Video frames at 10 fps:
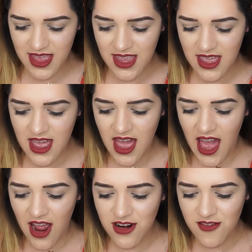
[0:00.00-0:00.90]
Like,
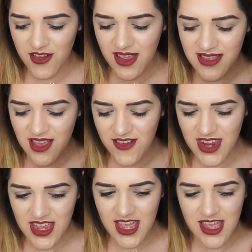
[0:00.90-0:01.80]
I don't know if you guys have
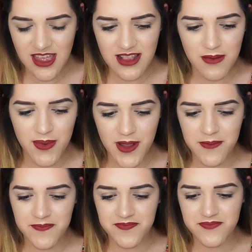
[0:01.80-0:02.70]
any kids,
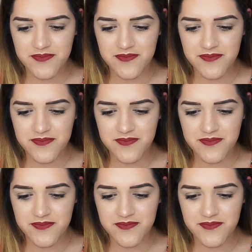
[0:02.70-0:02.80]
but